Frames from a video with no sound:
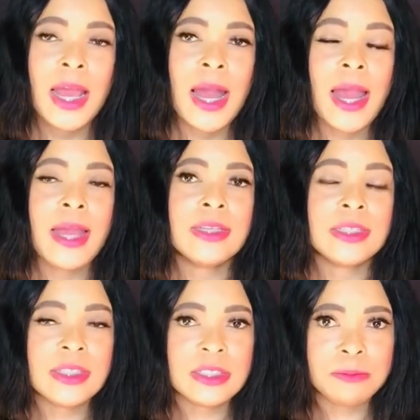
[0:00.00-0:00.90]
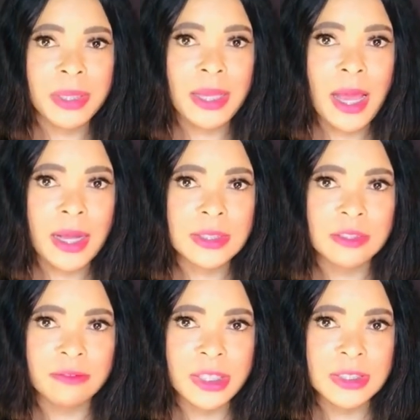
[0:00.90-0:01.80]
and is being
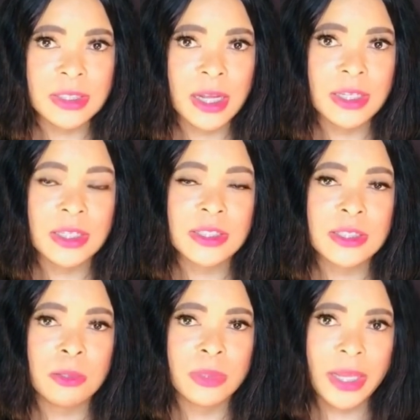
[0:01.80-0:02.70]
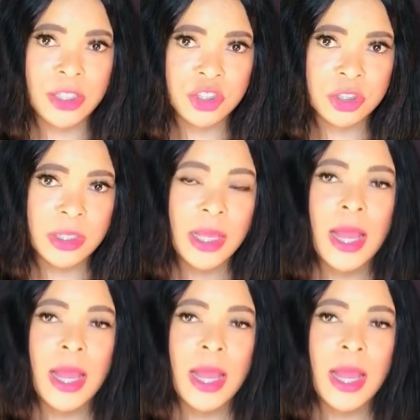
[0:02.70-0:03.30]
activated at this lunation.